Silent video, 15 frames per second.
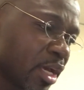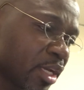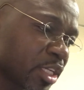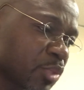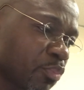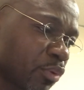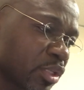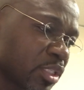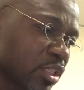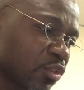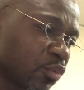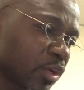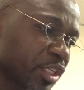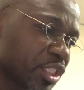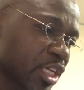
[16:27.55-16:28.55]
responses
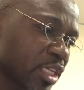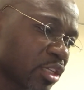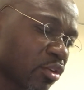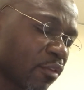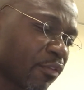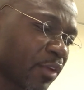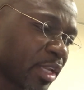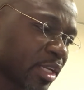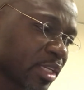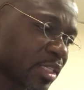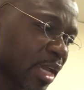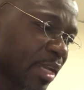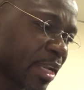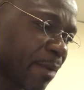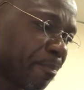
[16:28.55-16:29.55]
for rejected or failed
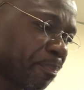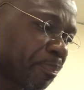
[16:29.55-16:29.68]
asylum.